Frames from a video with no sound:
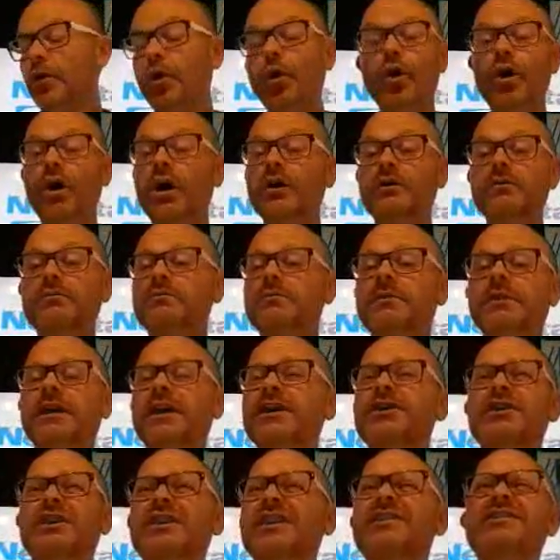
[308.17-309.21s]
Or,
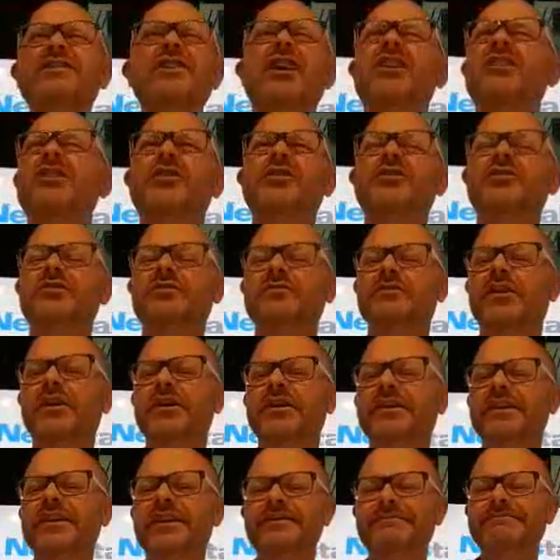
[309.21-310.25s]
actually, there's no use
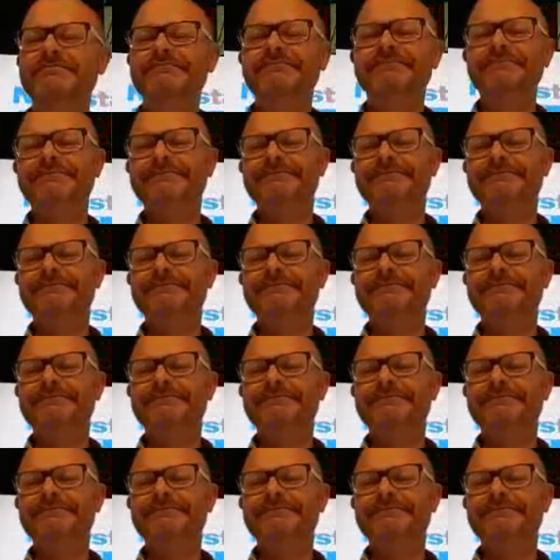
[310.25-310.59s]
fighting it.